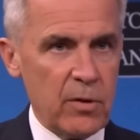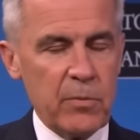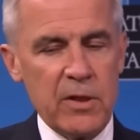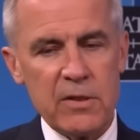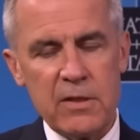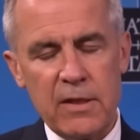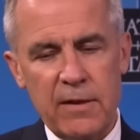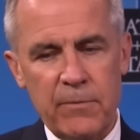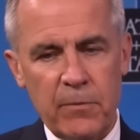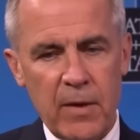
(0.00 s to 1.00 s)
a stunning
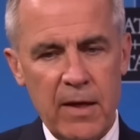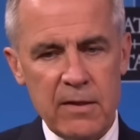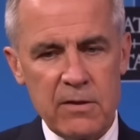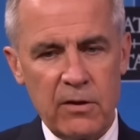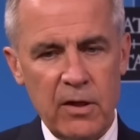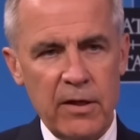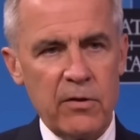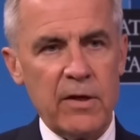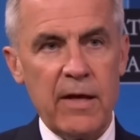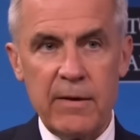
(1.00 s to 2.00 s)
move,
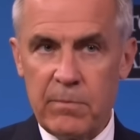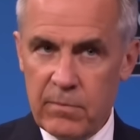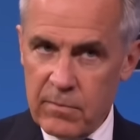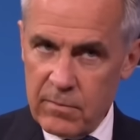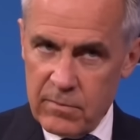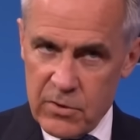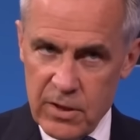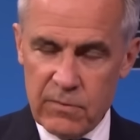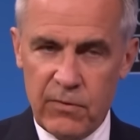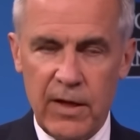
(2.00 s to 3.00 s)
Ontario has shut the
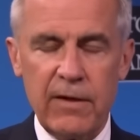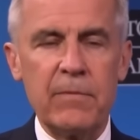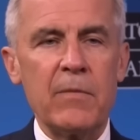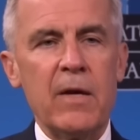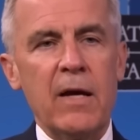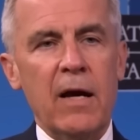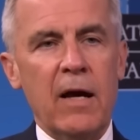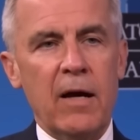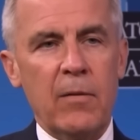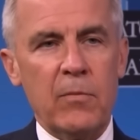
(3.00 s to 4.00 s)
door on America
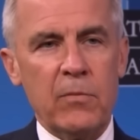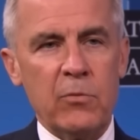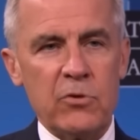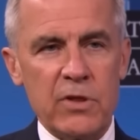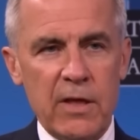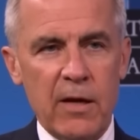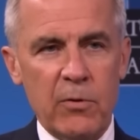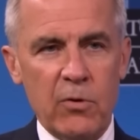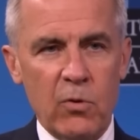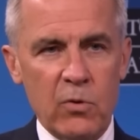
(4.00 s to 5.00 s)
and handed Europe the
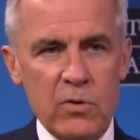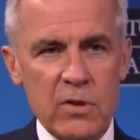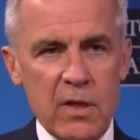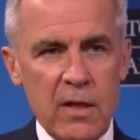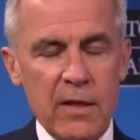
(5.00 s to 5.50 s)
keys,